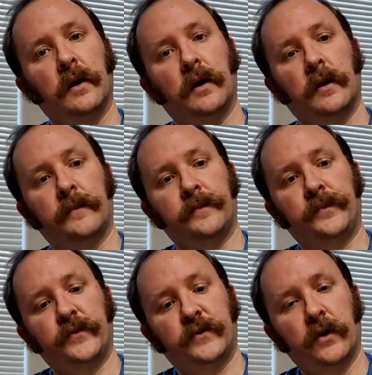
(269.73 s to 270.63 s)

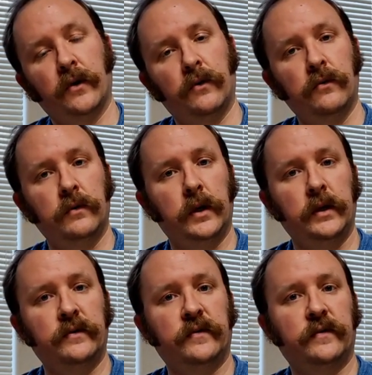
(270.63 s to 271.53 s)
so
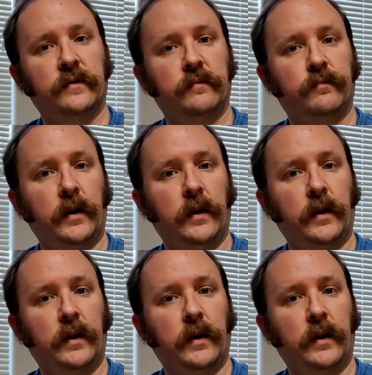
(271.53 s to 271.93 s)
it's